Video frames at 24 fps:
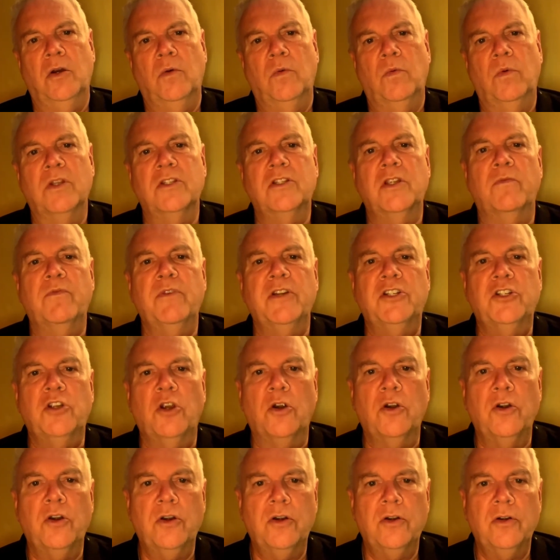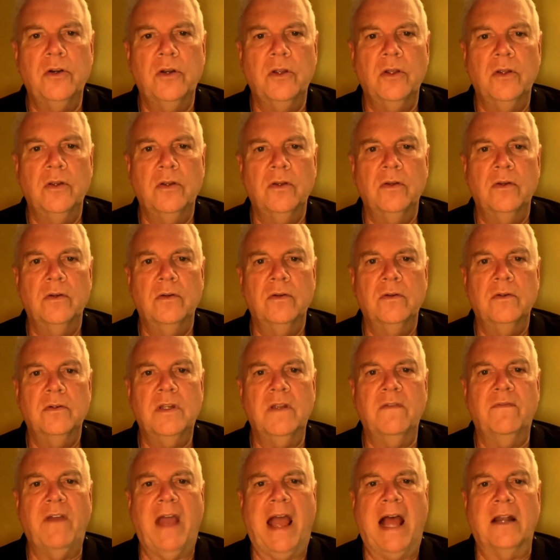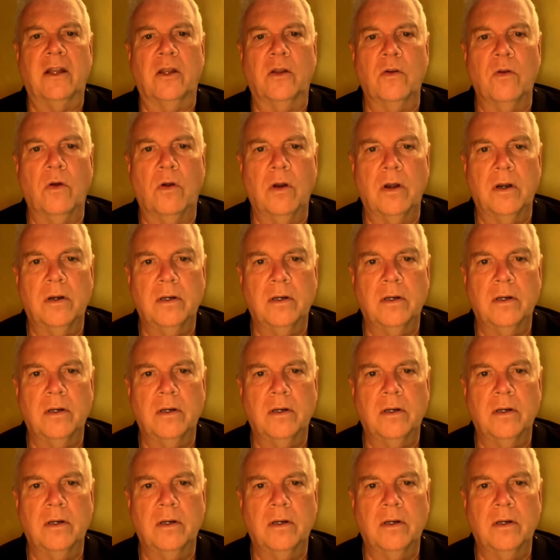was a return to Valinor.